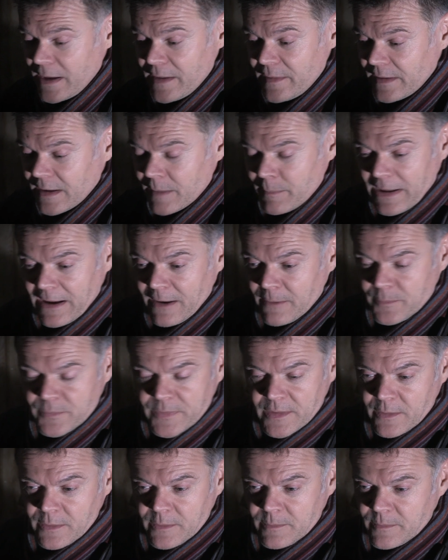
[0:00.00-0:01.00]
anything about
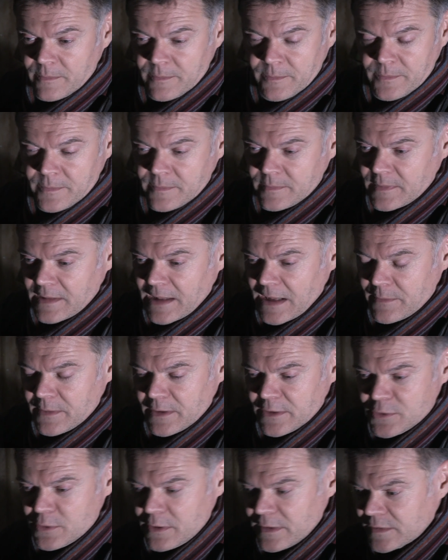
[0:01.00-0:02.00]
Kevin
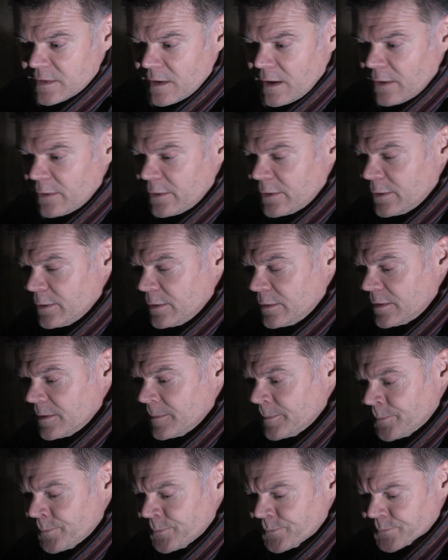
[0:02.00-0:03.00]
and Julia Sanders,
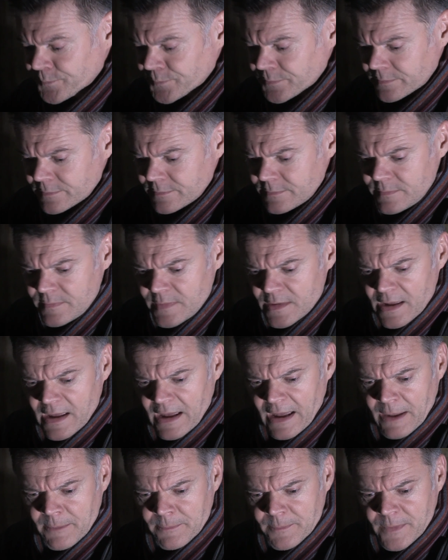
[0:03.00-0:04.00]

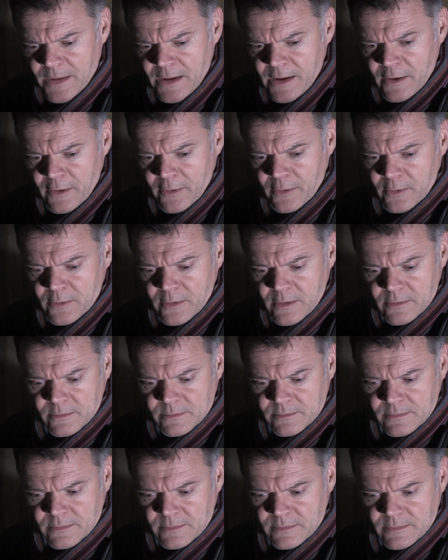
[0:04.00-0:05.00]
or
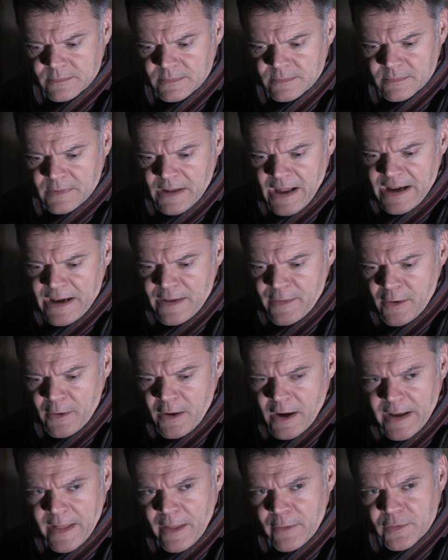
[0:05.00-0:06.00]
any of
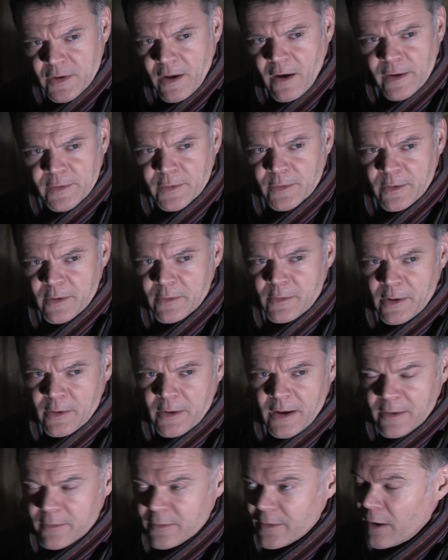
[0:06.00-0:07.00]
those guys who
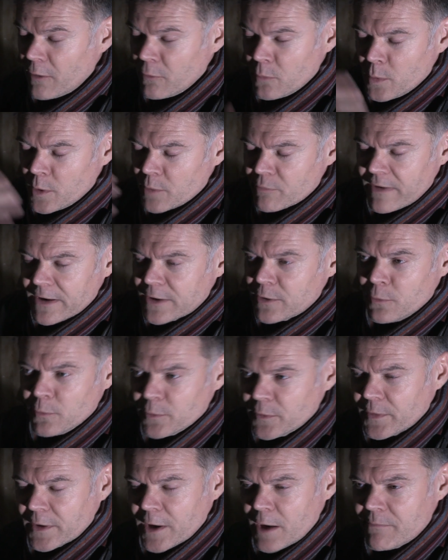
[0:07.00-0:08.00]
hold world
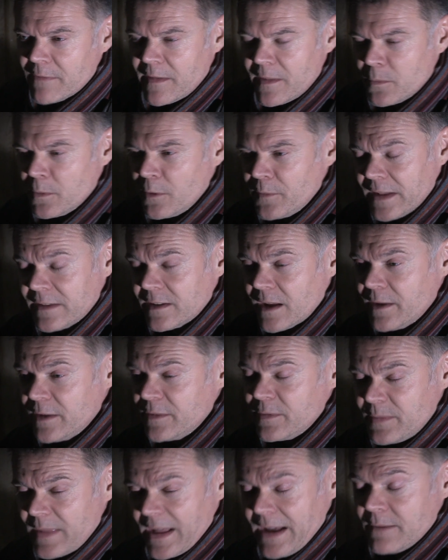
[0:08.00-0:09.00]
records for going around the world.
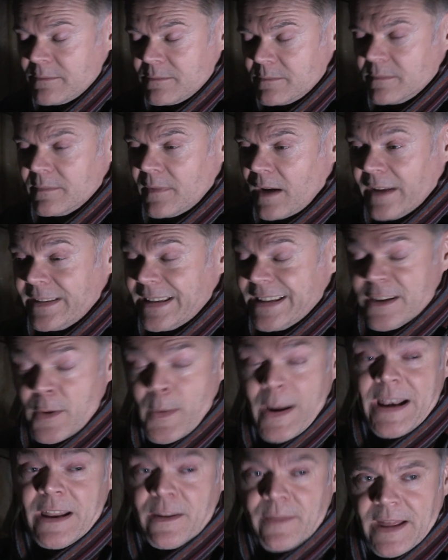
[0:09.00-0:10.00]
That I didn't know
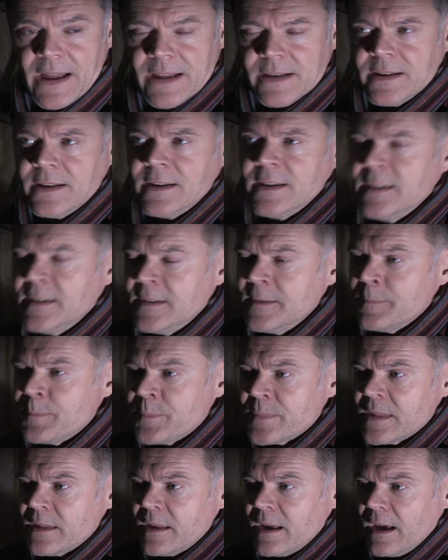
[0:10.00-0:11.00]
any of
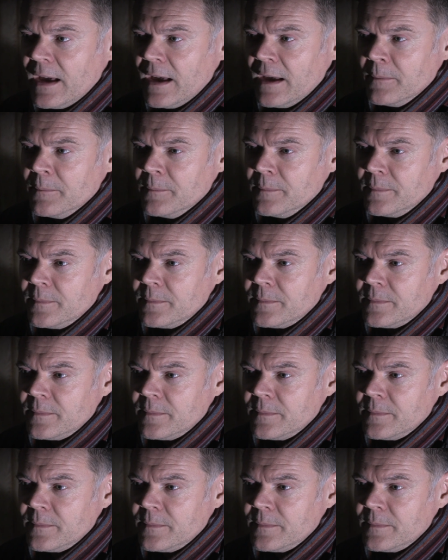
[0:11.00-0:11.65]
that.